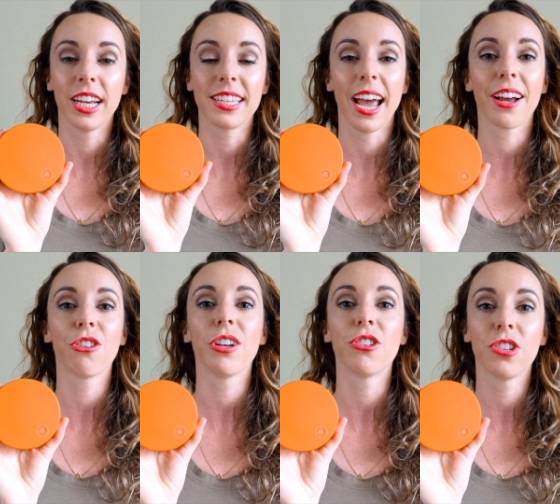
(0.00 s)
it's
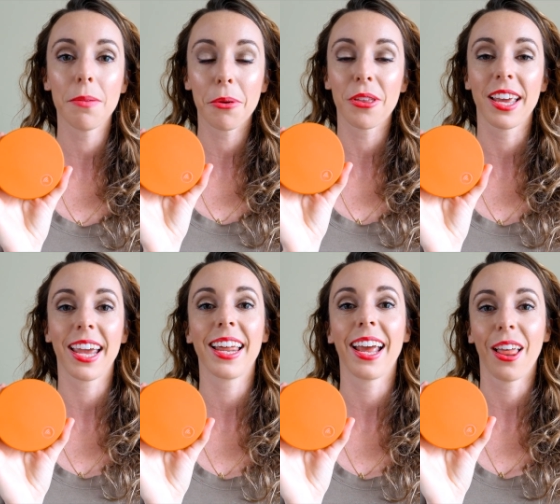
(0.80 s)
actually cheaper than
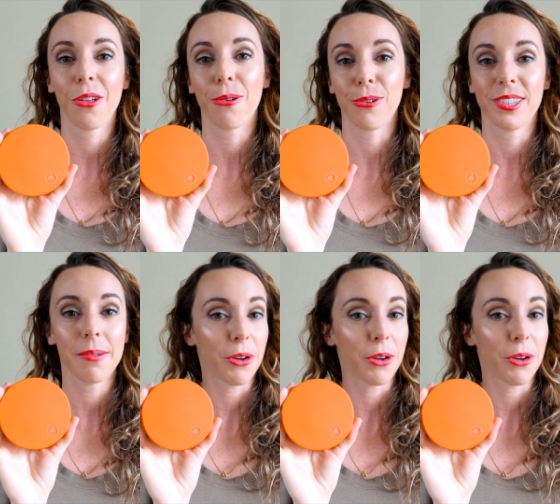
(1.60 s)
getting a local SIM